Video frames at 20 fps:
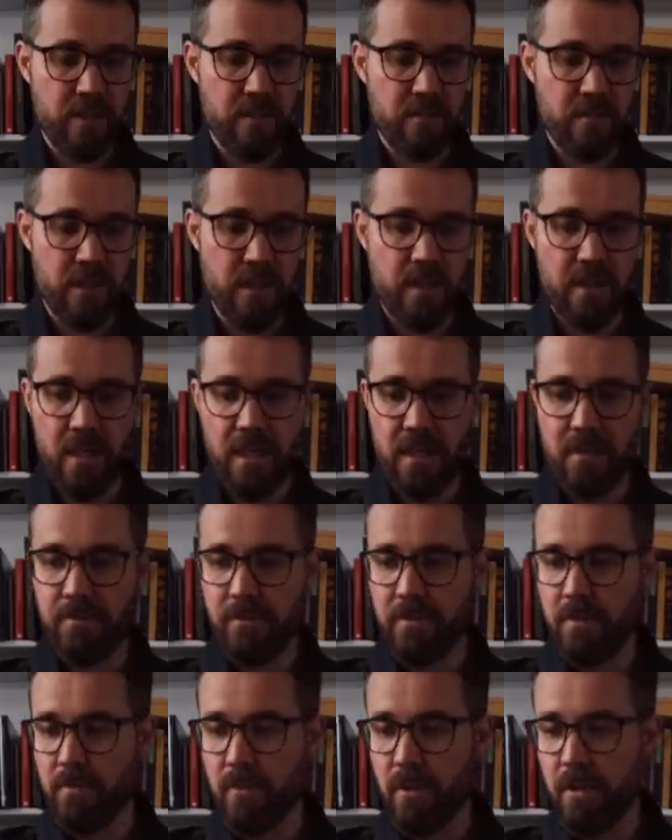I have
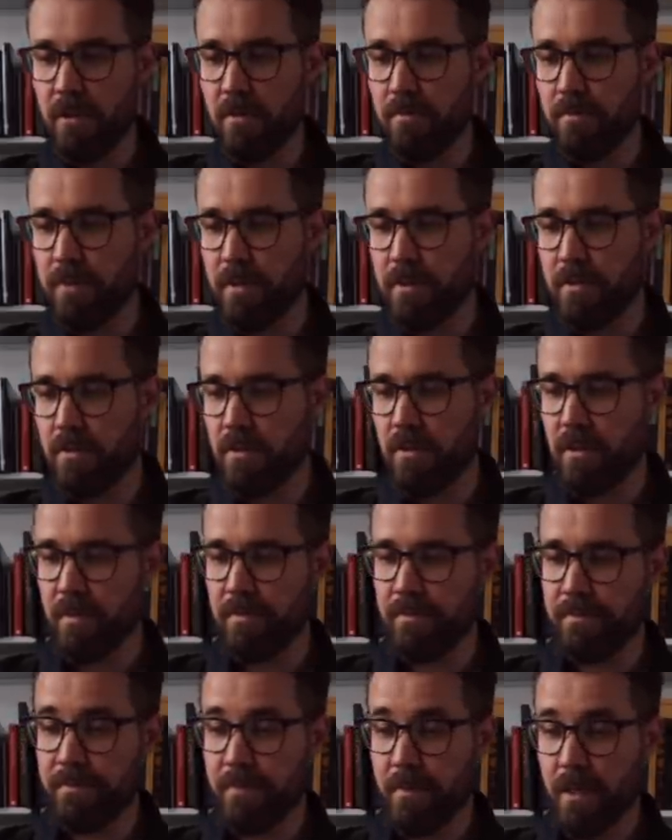in the wallet, but
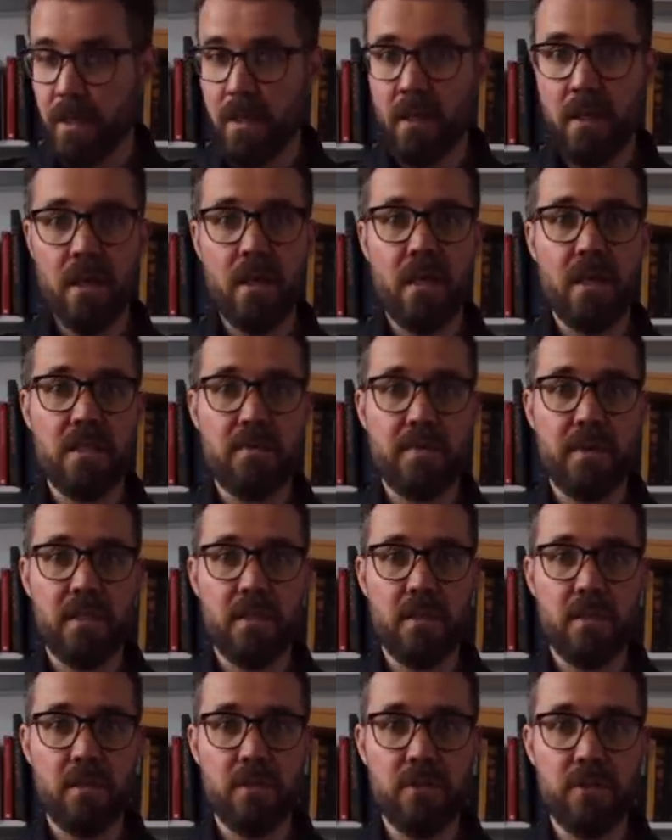I spend
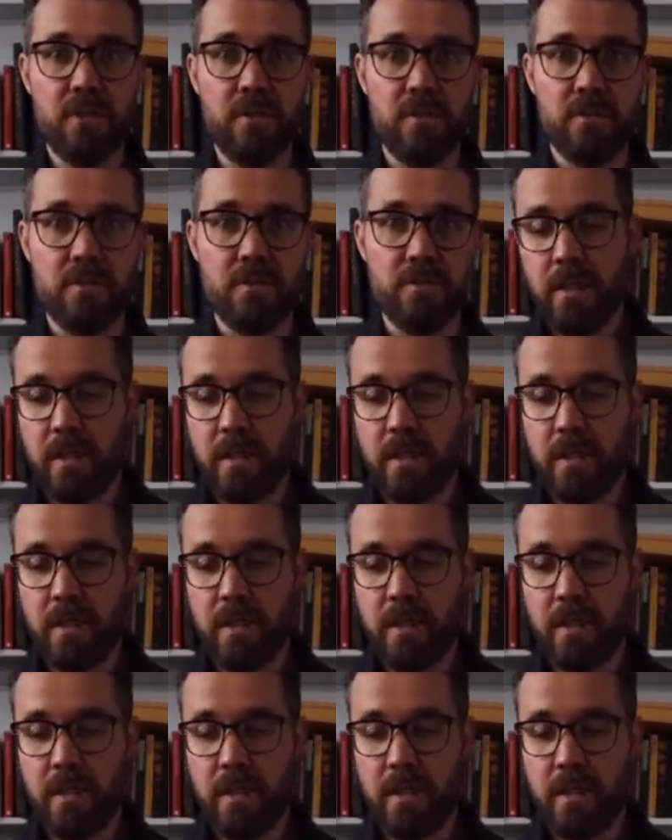it all on John's.